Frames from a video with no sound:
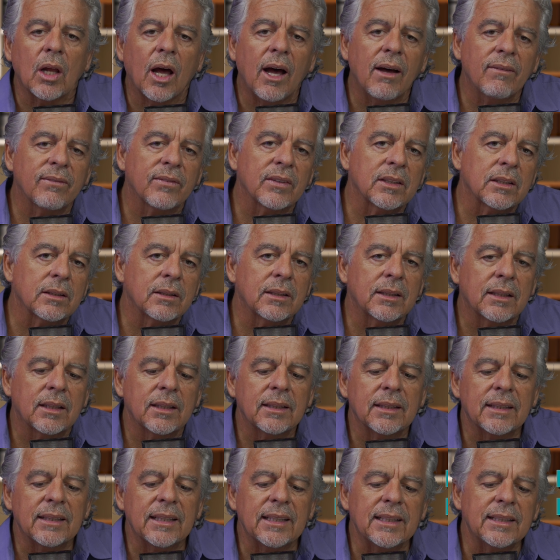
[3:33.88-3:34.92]
often,
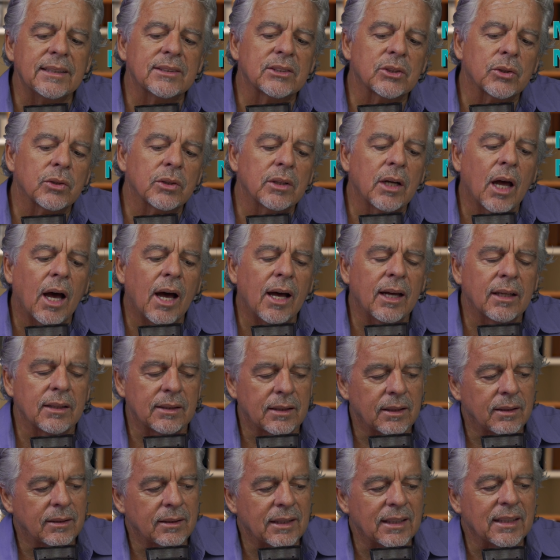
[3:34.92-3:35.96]
needs are
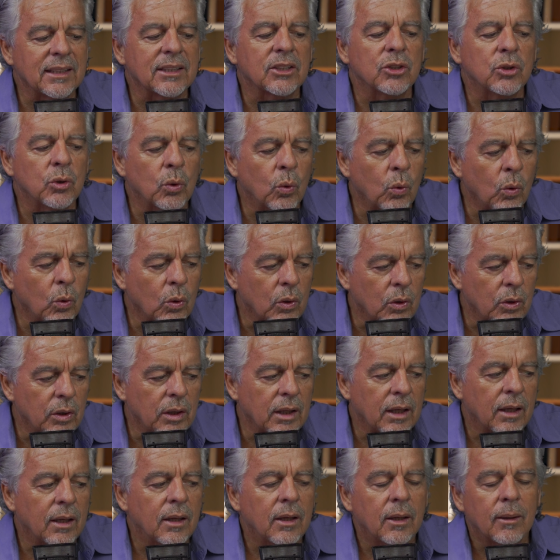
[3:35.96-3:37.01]
not
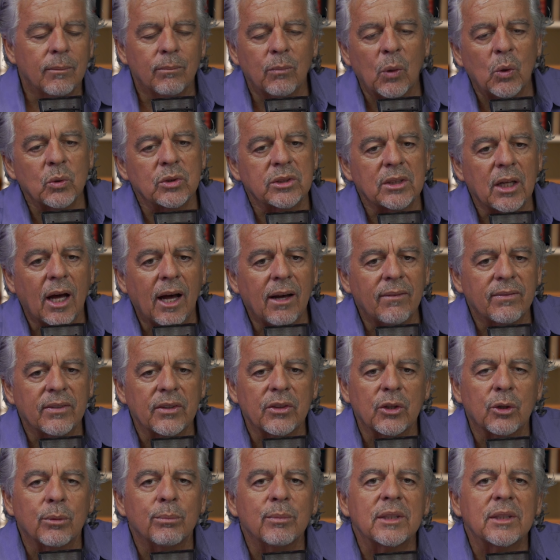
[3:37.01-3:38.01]
ignored. Most often, they're